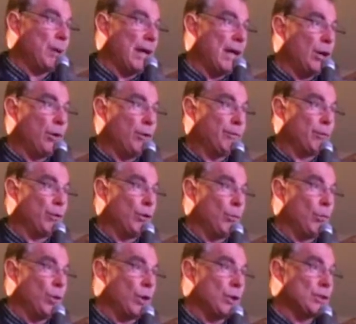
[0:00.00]
pay her for her
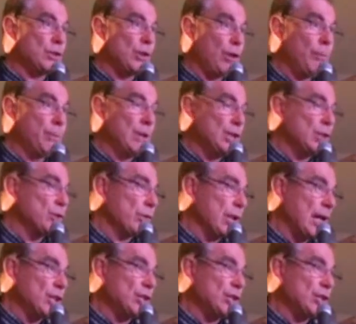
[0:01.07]
workers' comp injury,